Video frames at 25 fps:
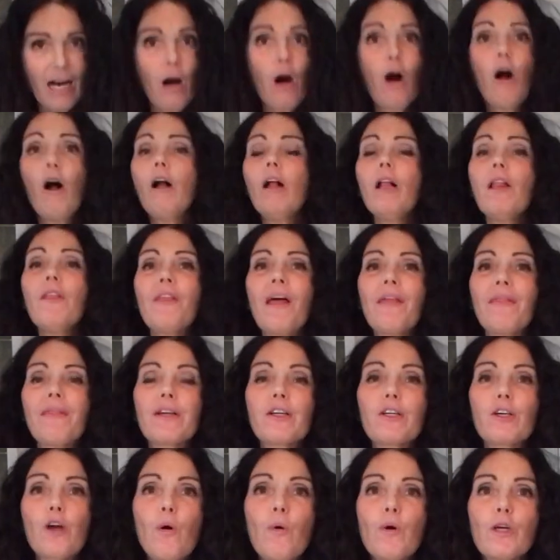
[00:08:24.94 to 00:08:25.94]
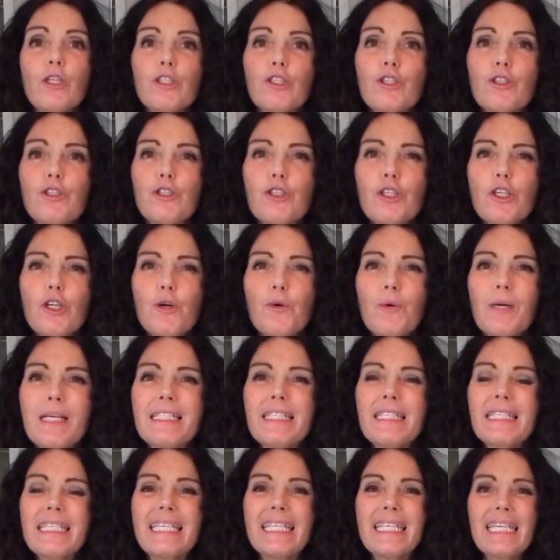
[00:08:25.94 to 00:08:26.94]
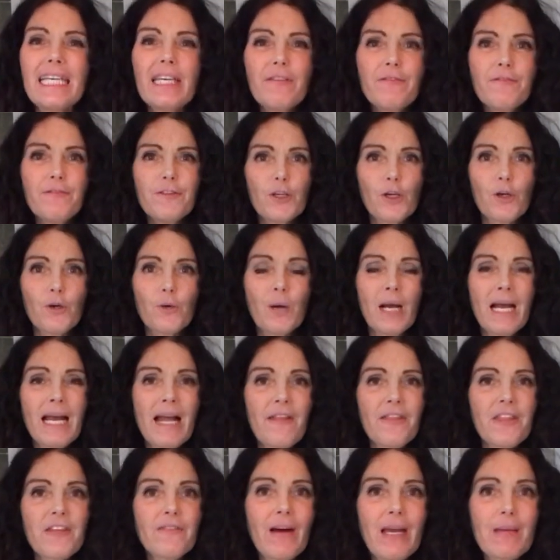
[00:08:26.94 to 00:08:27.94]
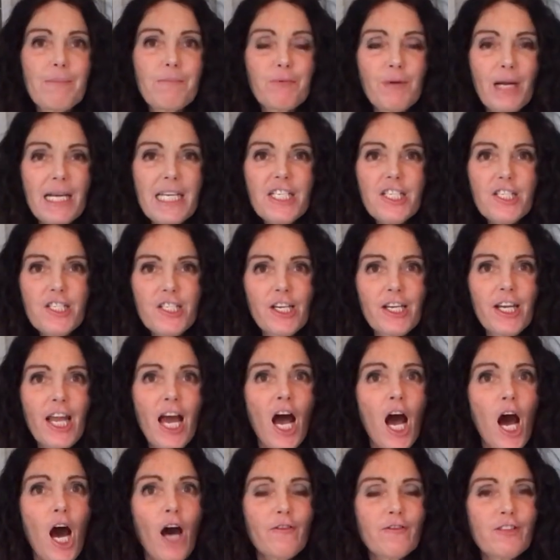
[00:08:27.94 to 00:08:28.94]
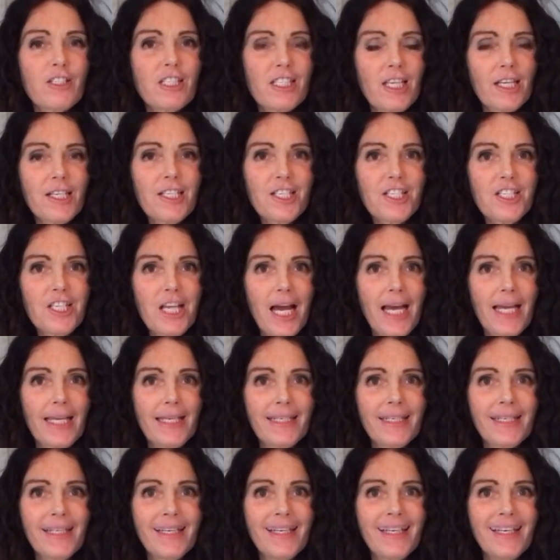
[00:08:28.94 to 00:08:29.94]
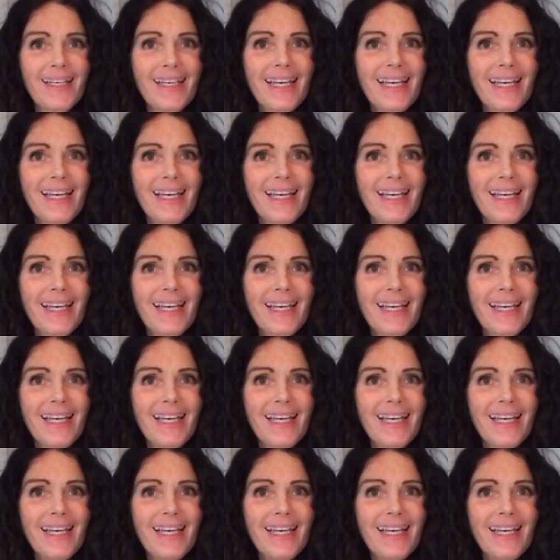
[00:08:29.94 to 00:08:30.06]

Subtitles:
all that they're going to do is to give you the vibration of sunshine,